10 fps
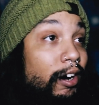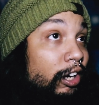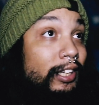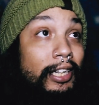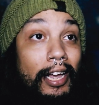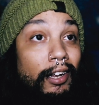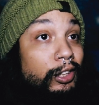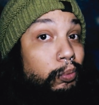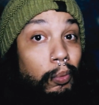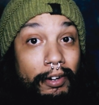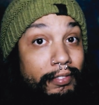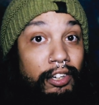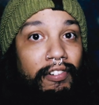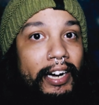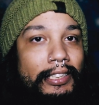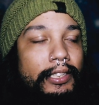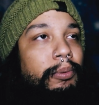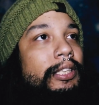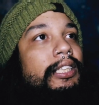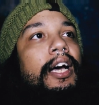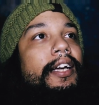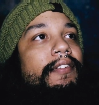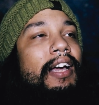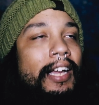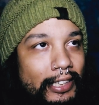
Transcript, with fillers: Art the Clown is one of the greats. It would suck. It.